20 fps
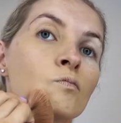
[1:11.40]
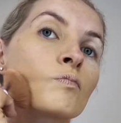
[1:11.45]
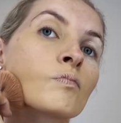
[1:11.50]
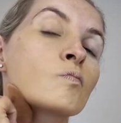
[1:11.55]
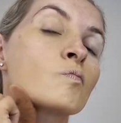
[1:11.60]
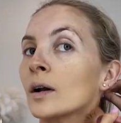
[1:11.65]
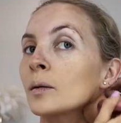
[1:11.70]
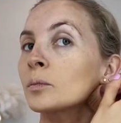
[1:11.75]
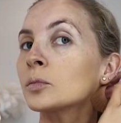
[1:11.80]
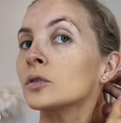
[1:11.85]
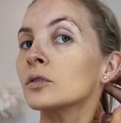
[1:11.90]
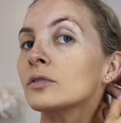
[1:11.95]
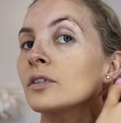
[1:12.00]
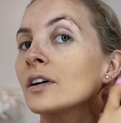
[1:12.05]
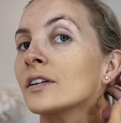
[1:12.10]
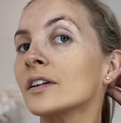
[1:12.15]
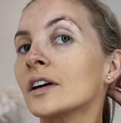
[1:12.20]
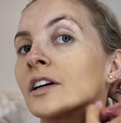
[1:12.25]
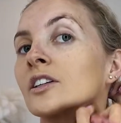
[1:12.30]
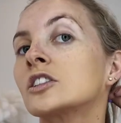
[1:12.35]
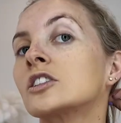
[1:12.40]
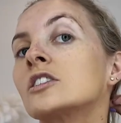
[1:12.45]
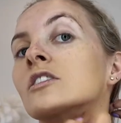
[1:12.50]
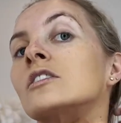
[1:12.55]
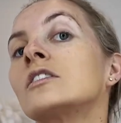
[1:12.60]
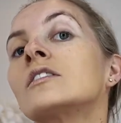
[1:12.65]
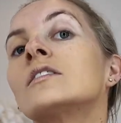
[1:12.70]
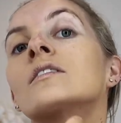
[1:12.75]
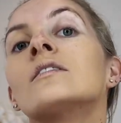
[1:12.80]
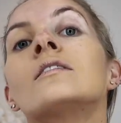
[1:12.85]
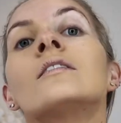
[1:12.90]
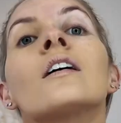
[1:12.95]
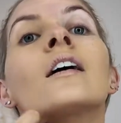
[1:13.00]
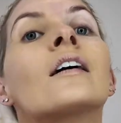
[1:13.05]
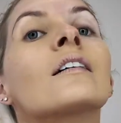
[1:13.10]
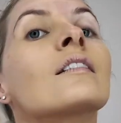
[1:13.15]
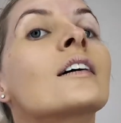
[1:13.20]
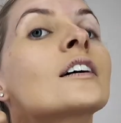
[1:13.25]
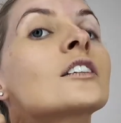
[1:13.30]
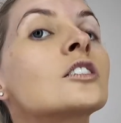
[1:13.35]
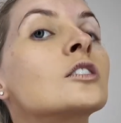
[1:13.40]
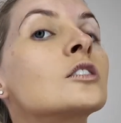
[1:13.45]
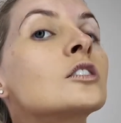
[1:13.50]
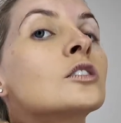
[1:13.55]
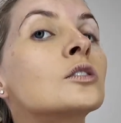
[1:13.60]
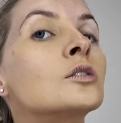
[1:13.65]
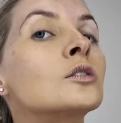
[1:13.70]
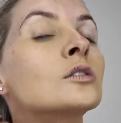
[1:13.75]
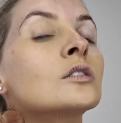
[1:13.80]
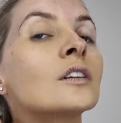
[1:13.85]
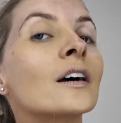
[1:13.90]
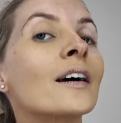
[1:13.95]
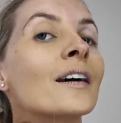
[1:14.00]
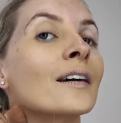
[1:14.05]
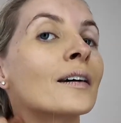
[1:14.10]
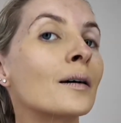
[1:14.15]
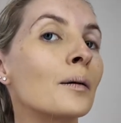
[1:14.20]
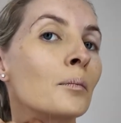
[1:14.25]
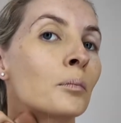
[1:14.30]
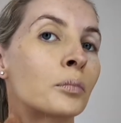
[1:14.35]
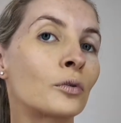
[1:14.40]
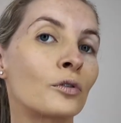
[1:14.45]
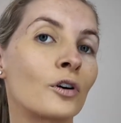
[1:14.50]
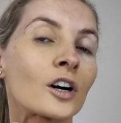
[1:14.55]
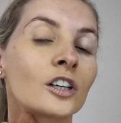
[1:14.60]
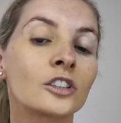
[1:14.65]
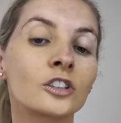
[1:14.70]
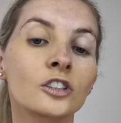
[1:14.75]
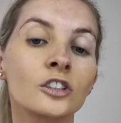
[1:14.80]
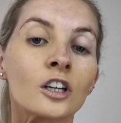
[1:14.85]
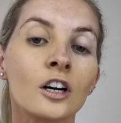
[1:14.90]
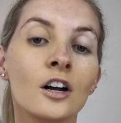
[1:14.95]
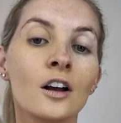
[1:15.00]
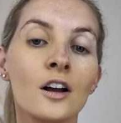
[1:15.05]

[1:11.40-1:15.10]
When I put foundation on, I like to use a brush